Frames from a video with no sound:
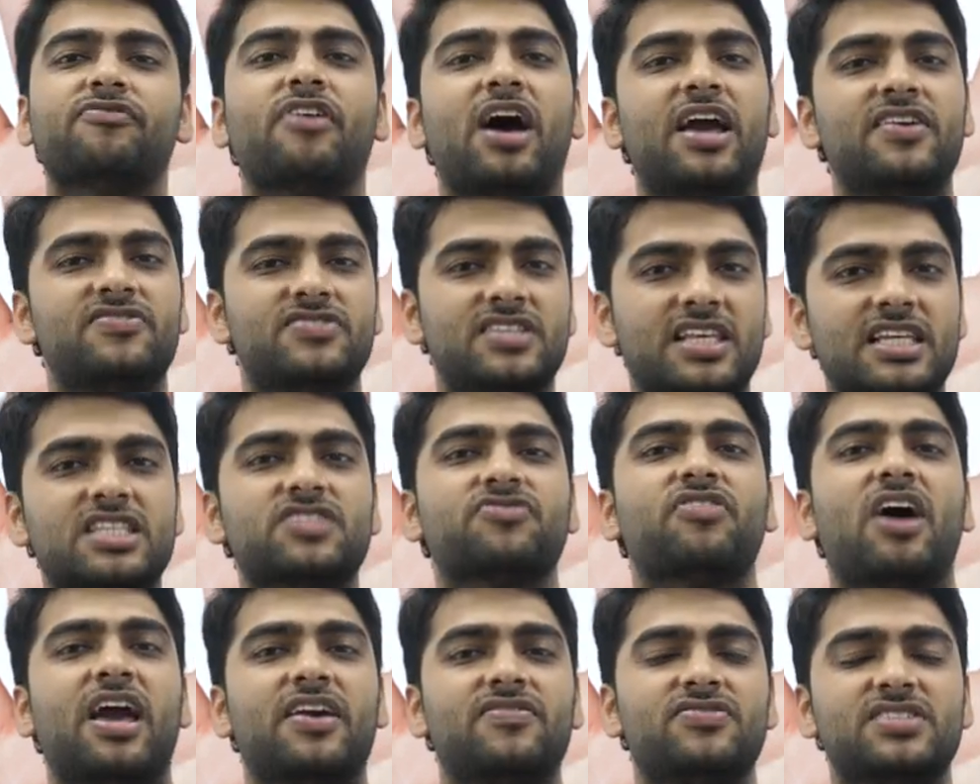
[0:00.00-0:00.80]

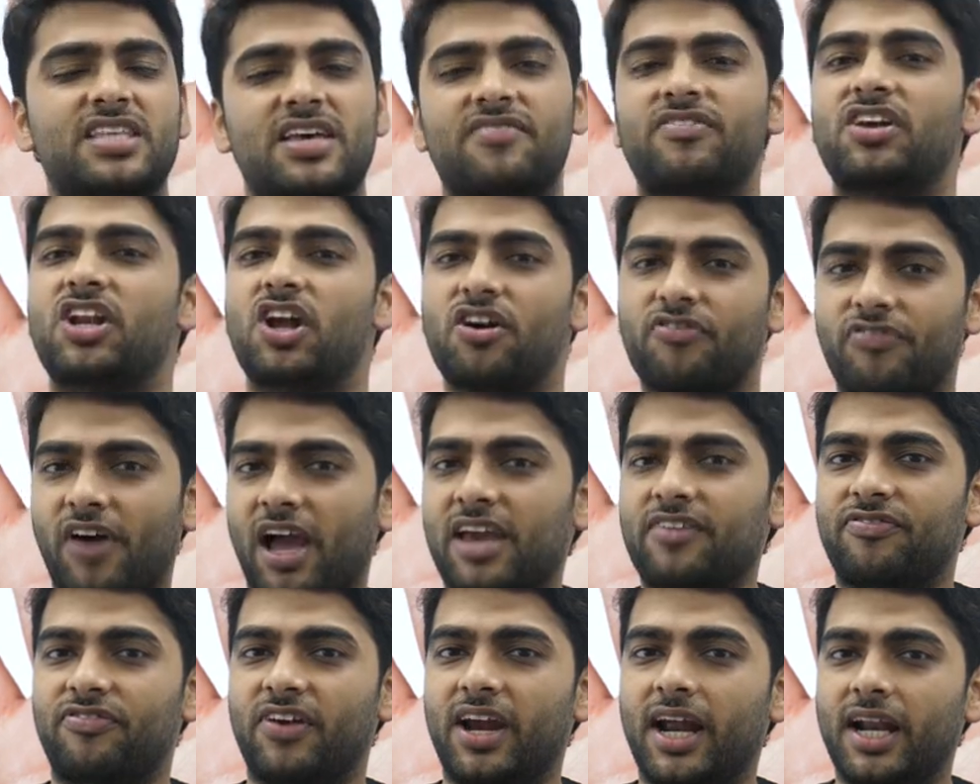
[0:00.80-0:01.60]
5'6", 5'7", or
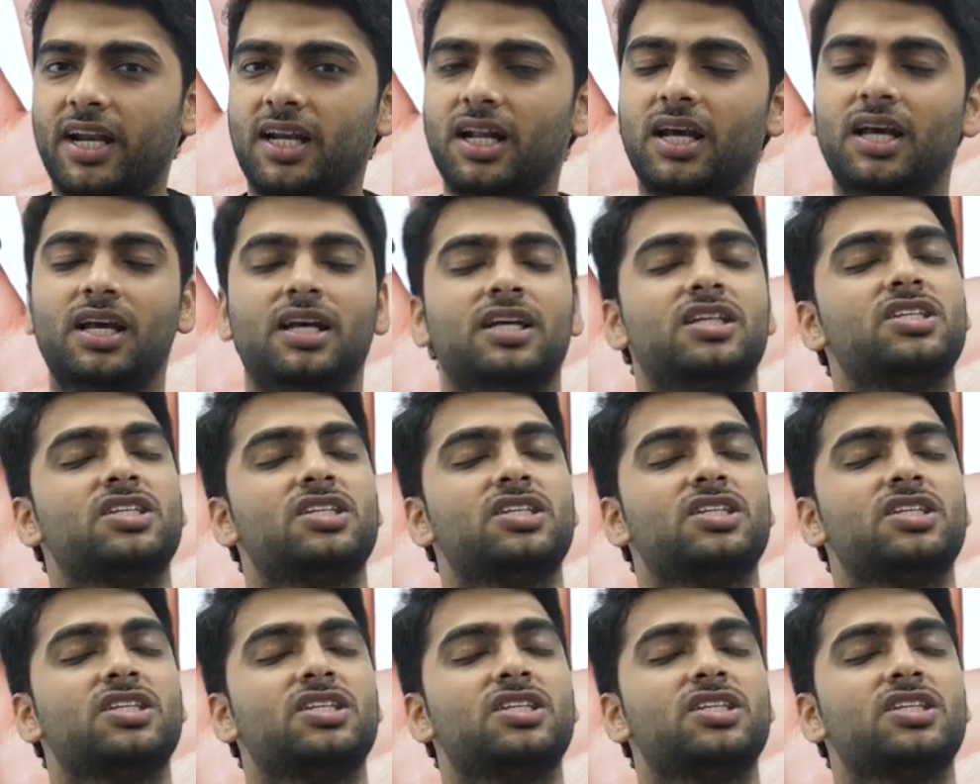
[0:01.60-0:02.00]
5'8".